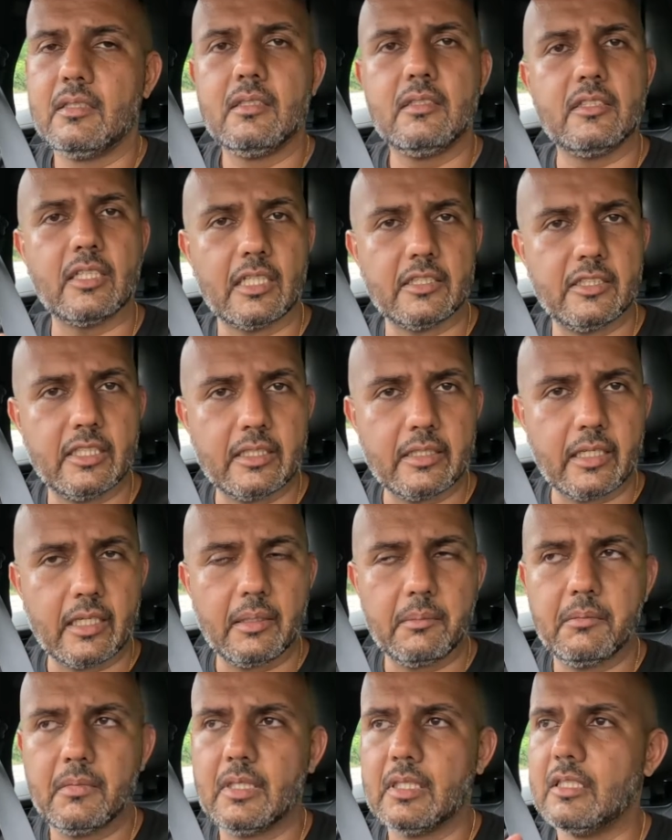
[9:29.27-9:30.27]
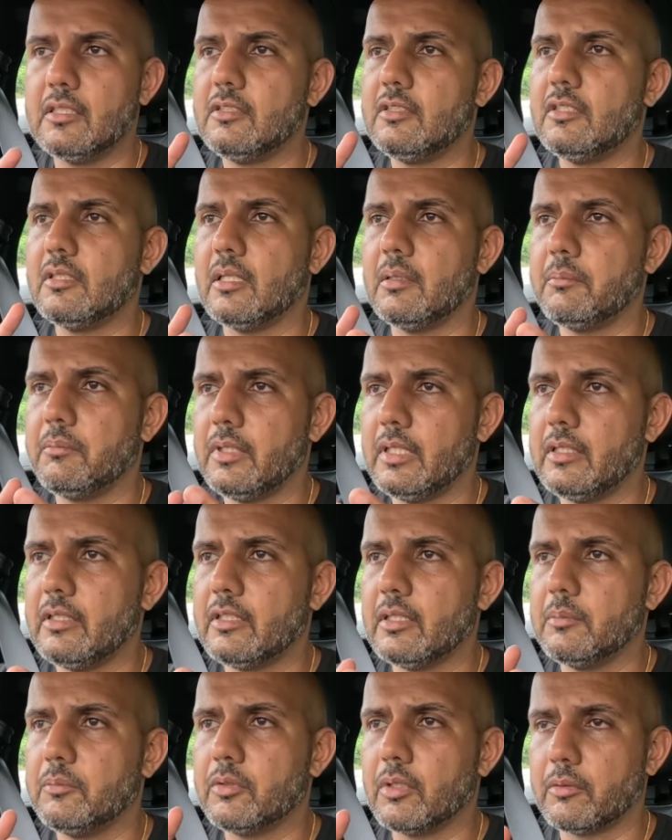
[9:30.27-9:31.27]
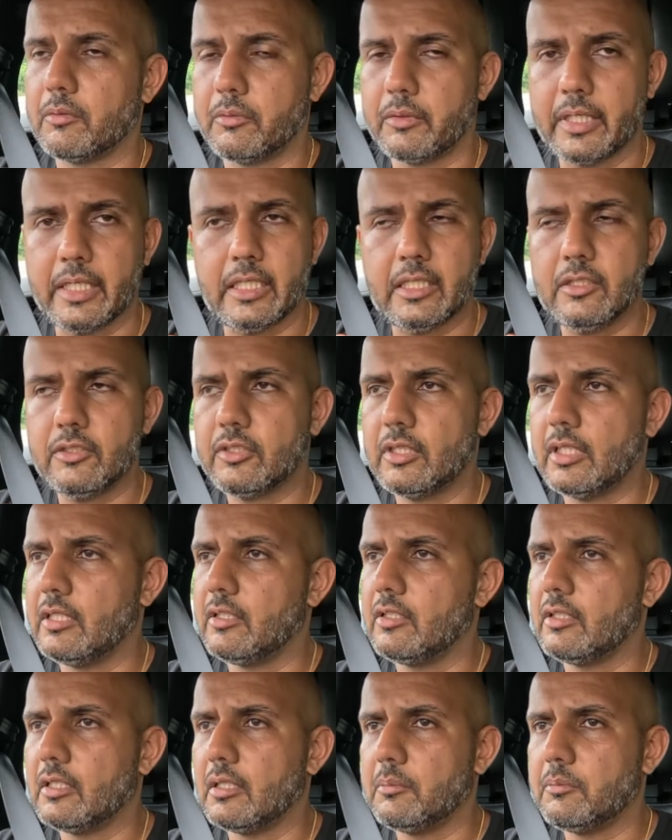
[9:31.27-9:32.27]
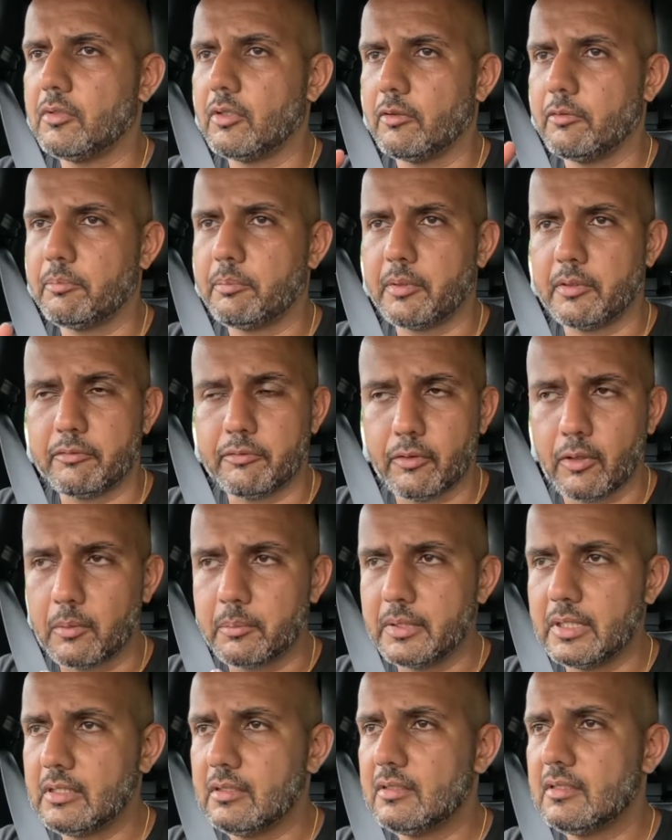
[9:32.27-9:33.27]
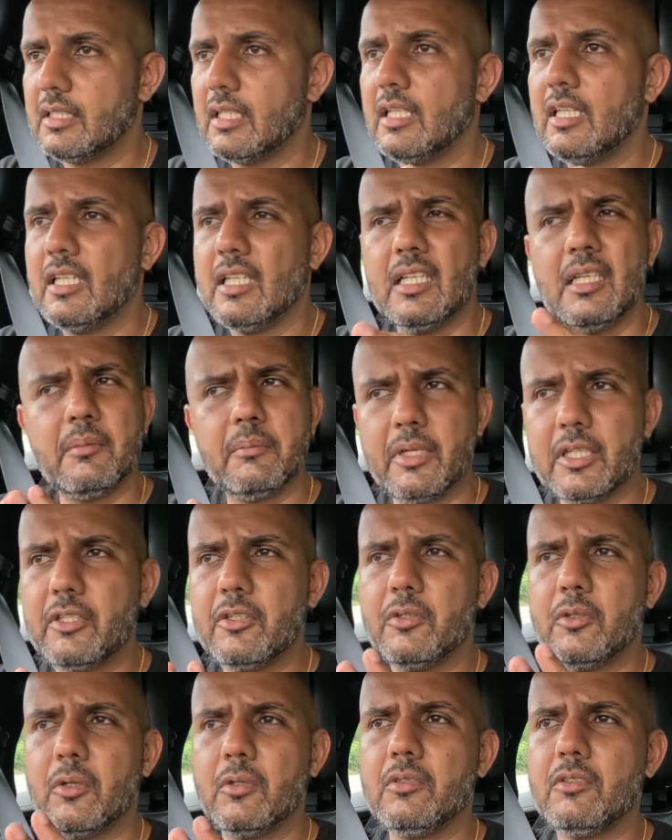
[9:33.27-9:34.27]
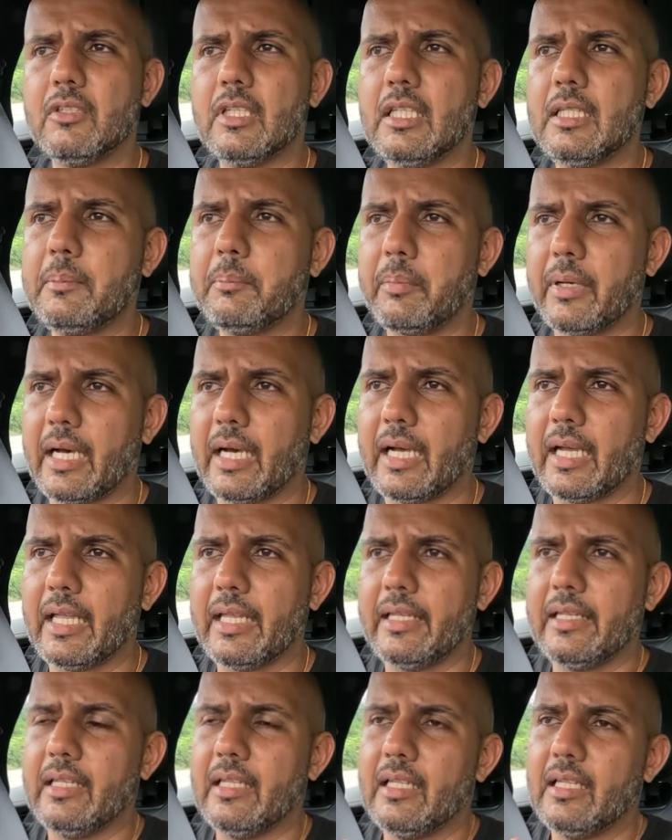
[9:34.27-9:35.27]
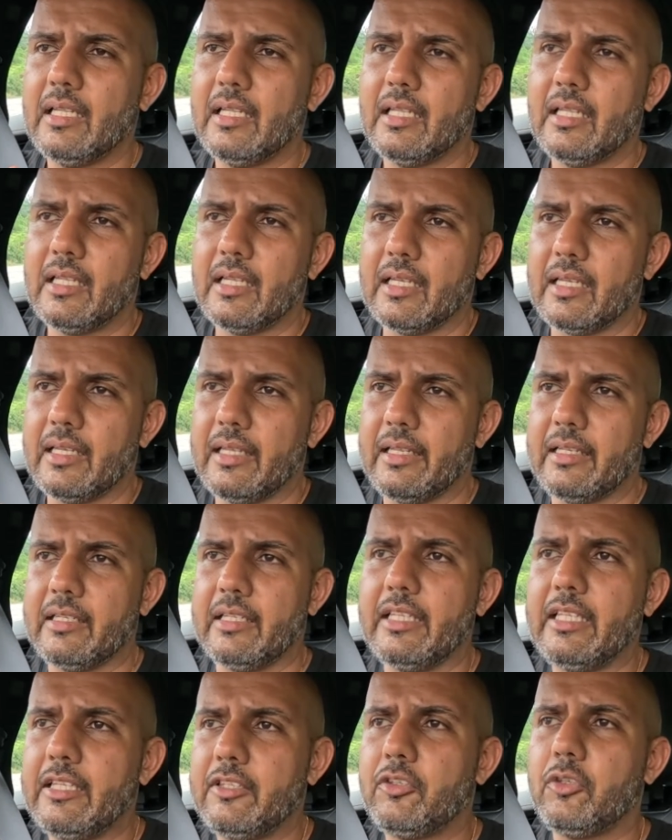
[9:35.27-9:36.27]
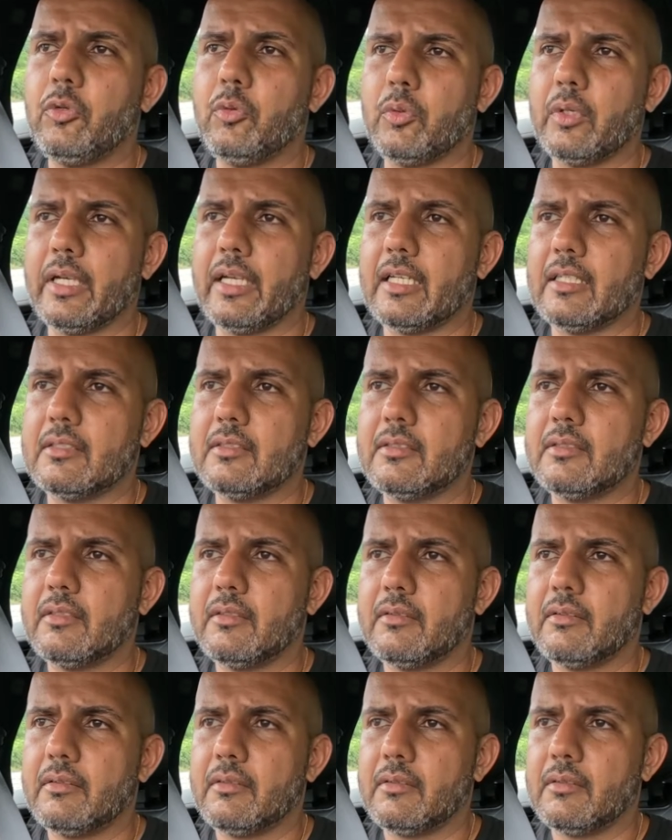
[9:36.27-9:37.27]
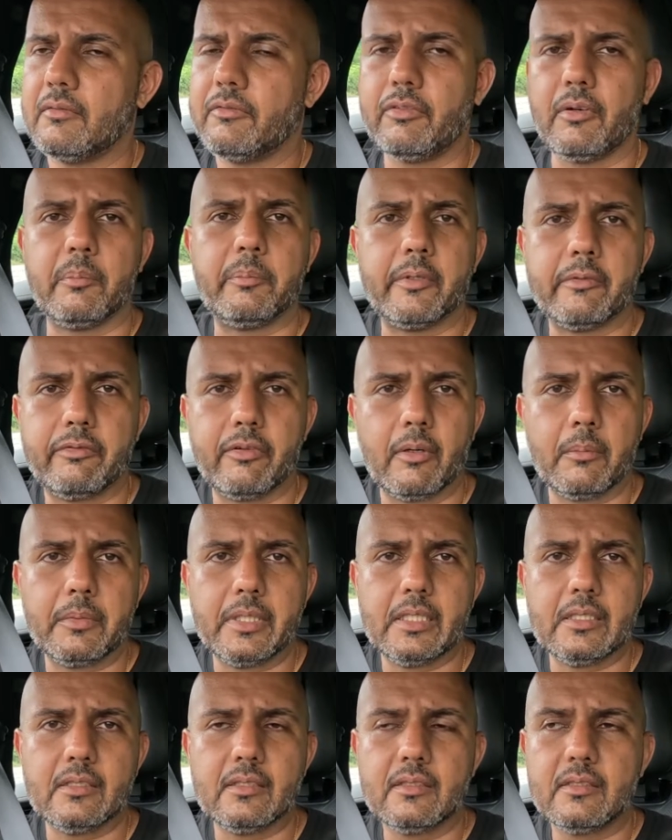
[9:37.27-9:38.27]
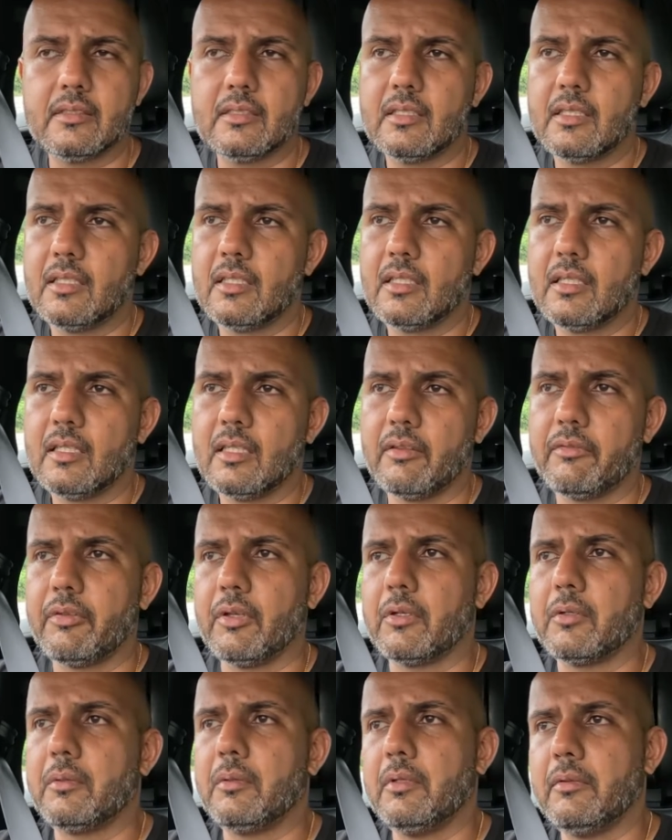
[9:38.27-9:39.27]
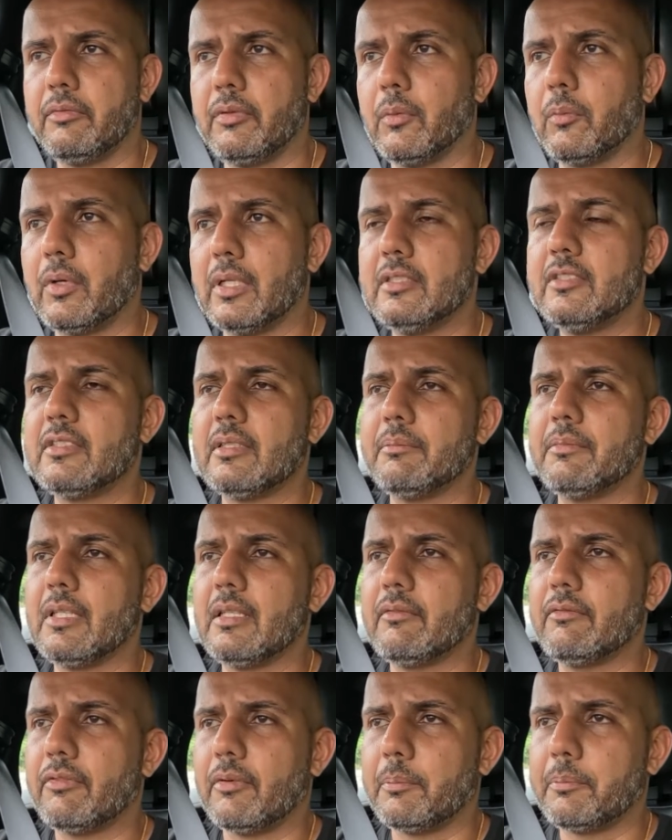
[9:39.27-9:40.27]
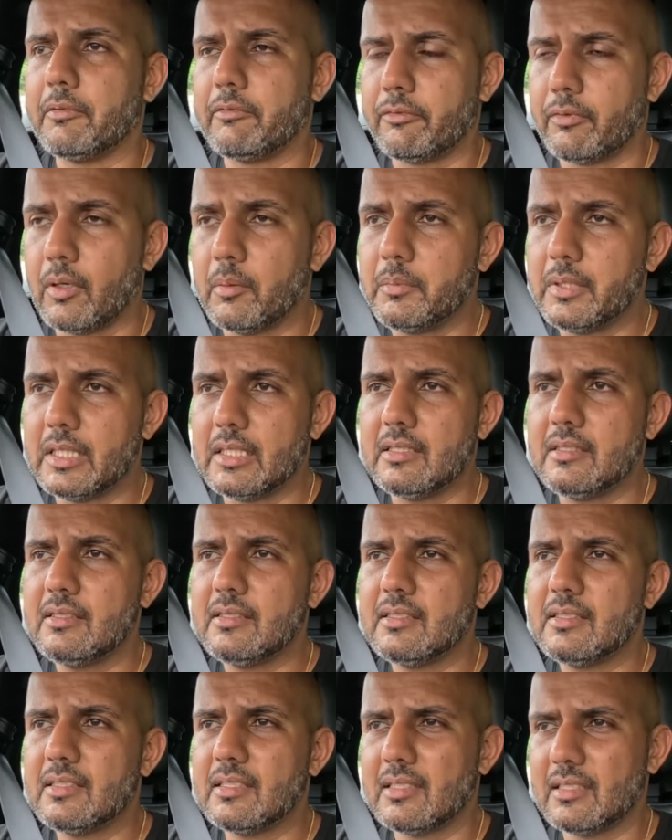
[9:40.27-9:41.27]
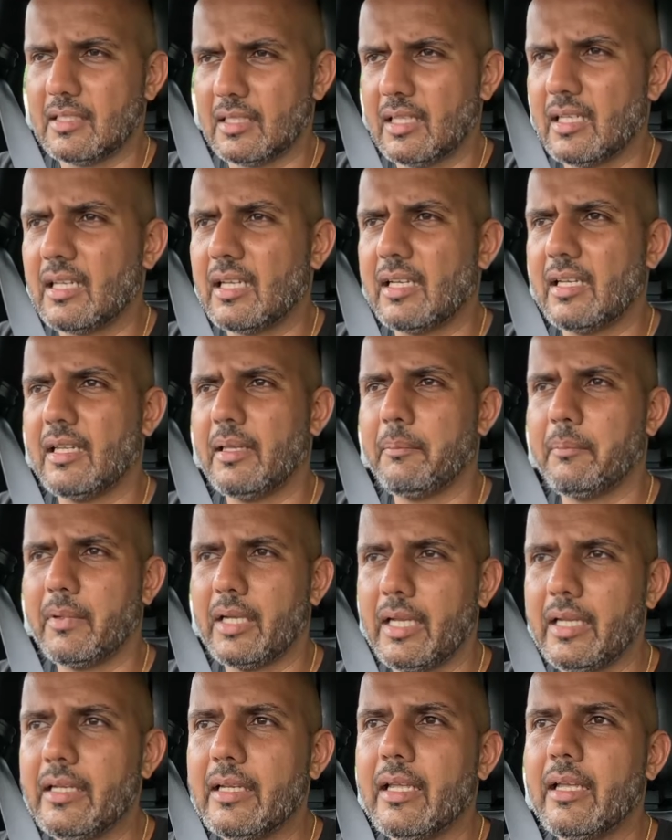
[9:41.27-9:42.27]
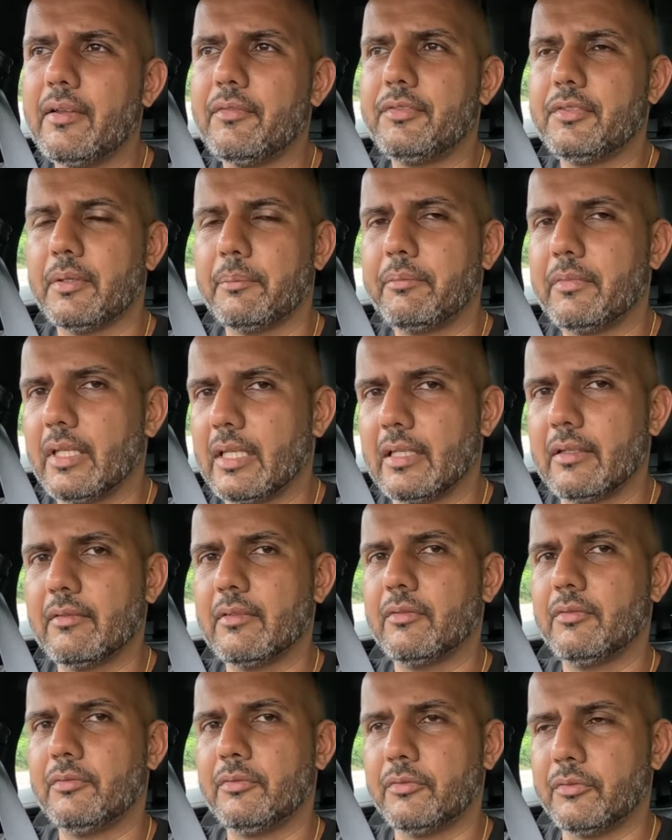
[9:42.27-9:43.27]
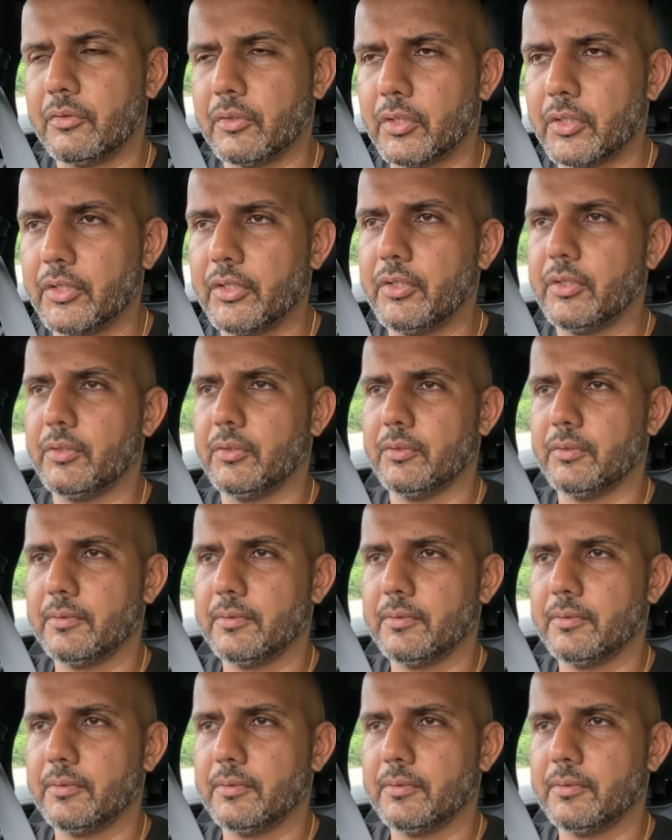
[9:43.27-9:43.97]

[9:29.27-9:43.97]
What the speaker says: charging time, in terms of range, in terms of performance. But you don't really buy an EQS for performance. If you want something for performance, I might have something for you.